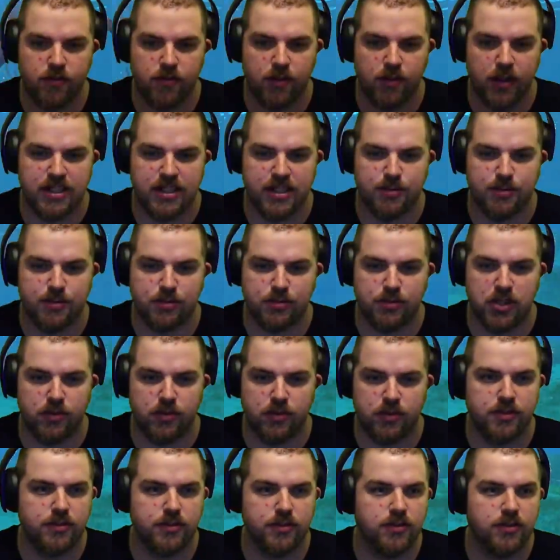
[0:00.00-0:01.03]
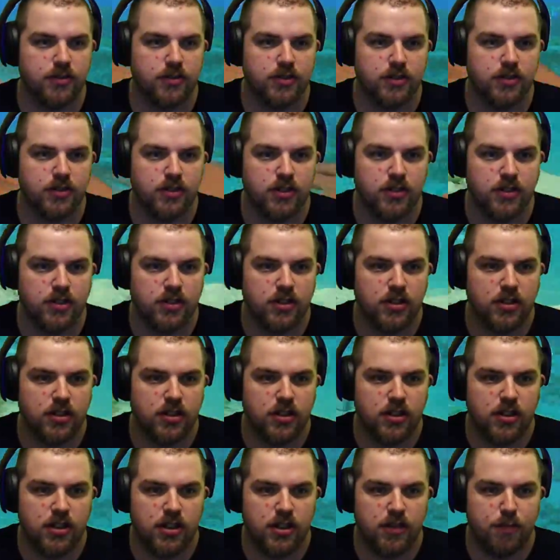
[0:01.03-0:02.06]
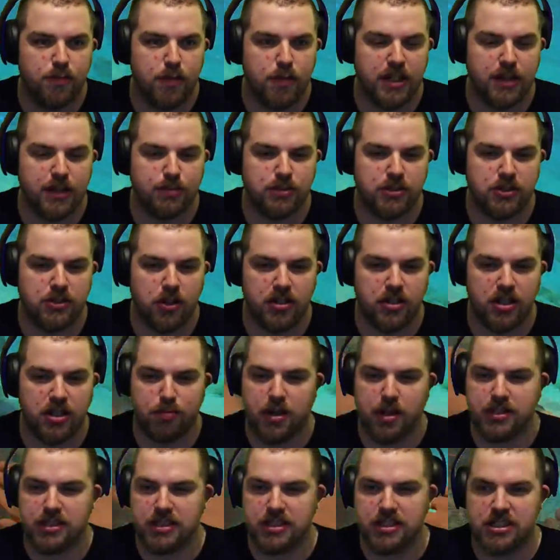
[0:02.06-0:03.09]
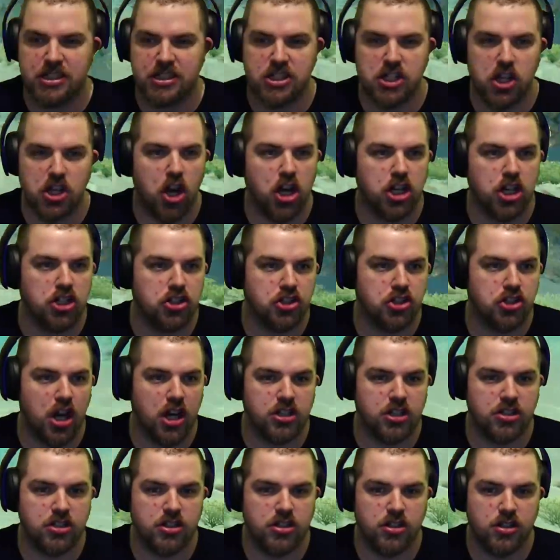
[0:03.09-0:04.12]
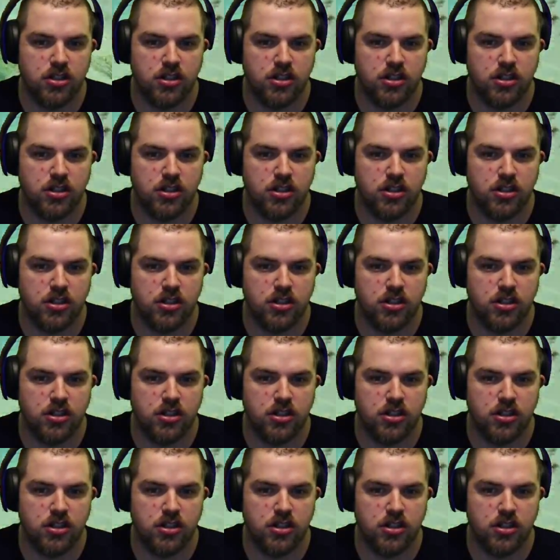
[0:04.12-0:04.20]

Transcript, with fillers: We need some salt. Picked up salt deposits. Nice, nice.